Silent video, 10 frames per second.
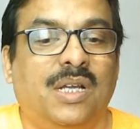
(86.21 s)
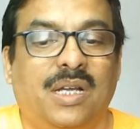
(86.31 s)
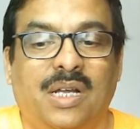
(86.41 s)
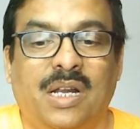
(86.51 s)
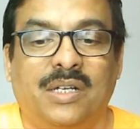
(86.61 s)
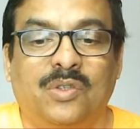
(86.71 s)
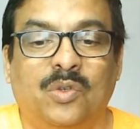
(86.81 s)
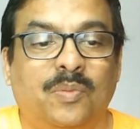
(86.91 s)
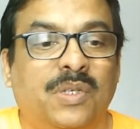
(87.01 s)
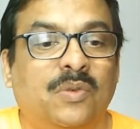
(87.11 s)
and the
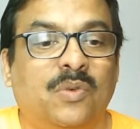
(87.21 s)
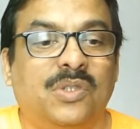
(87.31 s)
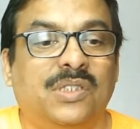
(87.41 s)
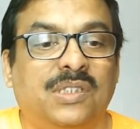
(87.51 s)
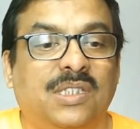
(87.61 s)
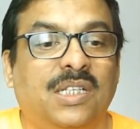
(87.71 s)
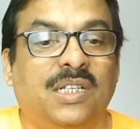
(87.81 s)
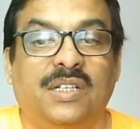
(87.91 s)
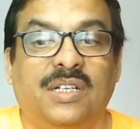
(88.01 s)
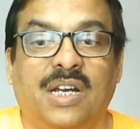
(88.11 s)
opening was
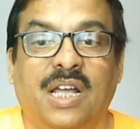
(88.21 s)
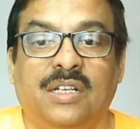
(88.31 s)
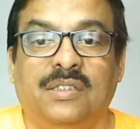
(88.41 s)
Sicilian Dragon.